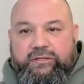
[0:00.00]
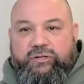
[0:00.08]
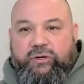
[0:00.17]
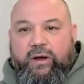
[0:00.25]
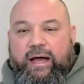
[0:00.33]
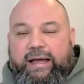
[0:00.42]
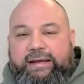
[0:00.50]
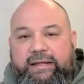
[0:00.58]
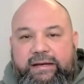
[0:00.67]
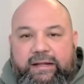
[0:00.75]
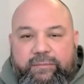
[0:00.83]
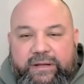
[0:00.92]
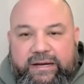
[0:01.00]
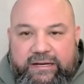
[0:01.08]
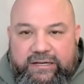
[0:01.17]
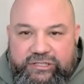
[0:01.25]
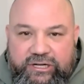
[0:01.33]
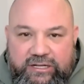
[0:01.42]
So I did him an
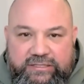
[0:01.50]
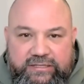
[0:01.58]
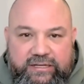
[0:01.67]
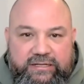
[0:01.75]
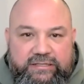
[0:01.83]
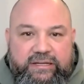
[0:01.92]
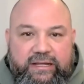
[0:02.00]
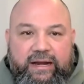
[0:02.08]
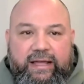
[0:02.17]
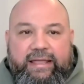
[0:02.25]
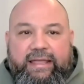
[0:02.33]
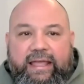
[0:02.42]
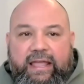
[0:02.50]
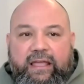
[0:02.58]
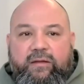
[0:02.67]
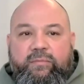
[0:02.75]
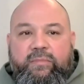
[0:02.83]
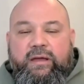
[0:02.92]
injustice and I
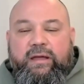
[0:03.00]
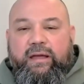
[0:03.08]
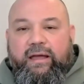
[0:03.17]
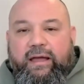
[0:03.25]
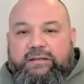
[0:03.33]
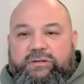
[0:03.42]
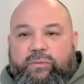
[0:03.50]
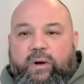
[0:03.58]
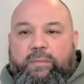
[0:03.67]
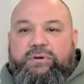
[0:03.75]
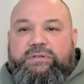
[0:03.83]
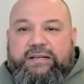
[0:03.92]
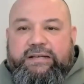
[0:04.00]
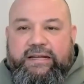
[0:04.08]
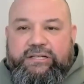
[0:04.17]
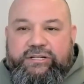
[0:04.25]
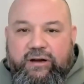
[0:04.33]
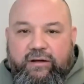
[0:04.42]
came as a
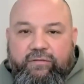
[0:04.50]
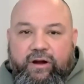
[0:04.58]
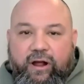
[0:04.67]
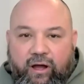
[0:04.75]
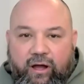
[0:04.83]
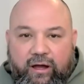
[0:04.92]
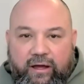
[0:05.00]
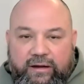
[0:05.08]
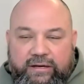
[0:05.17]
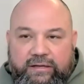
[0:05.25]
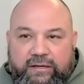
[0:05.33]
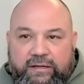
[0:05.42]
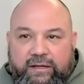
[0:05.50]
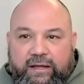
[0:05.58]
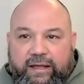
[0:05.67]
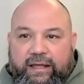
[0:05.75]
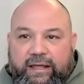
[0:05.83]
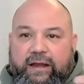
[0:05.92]
representation of God
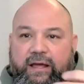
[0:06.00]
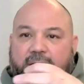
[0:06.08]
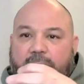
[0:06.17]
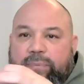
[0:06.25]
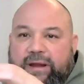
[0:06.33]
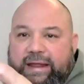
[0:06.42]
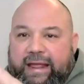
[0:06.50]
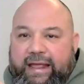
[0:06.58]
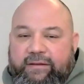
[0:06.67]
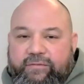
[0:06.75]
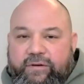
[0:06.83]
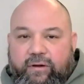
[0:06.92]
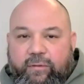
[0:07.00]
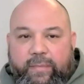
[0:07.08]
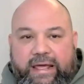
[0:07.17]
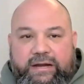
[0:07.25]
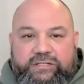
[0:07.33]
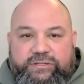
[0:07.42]
in a behavioral
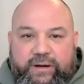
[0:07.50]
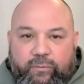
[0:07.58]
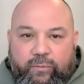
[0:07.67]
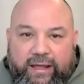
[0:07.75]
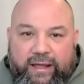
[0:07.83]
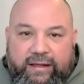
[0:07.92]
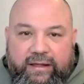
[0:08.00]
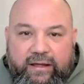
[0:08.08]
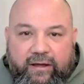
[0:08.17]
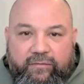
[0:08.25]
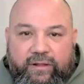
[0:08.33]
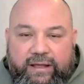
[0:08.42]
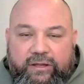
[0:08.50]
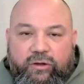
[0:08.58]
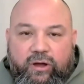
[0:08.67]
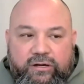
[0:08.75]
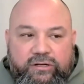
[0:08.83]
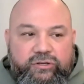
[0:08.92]
management way of like,
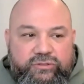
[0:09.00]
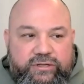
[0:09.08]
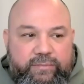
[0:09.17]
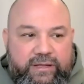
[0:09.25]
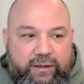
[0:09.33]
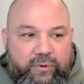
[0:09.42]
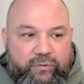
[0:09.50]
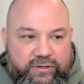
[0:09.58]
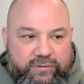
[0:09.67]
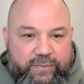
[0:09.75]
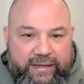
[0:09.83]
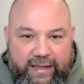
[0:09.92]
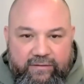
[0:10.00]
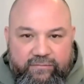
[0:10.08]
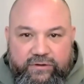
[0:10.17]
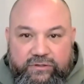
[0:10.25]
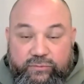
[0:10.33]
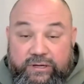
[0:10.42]
you got to do something about these
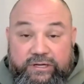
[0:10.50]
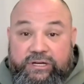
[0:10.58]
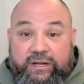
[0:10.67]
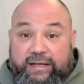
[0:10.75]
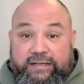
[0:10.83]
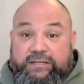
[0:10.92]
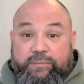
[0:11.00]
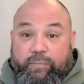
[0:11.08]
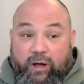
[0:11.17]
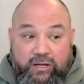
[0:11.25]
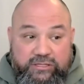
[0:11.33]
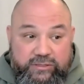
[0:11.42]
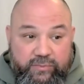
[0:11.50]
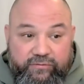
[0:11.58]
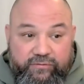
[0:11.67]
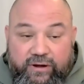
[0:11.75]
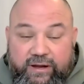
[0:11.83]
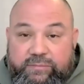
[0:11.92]
behaviors, which it's
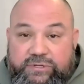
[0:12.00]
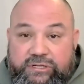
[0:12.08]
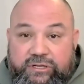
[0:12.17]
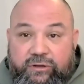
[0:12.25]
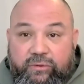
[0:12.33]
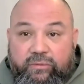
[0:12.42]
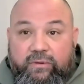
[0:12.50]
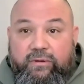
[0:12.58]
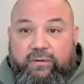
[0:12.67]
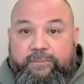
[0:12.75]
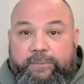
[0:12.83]
impossible for him to do.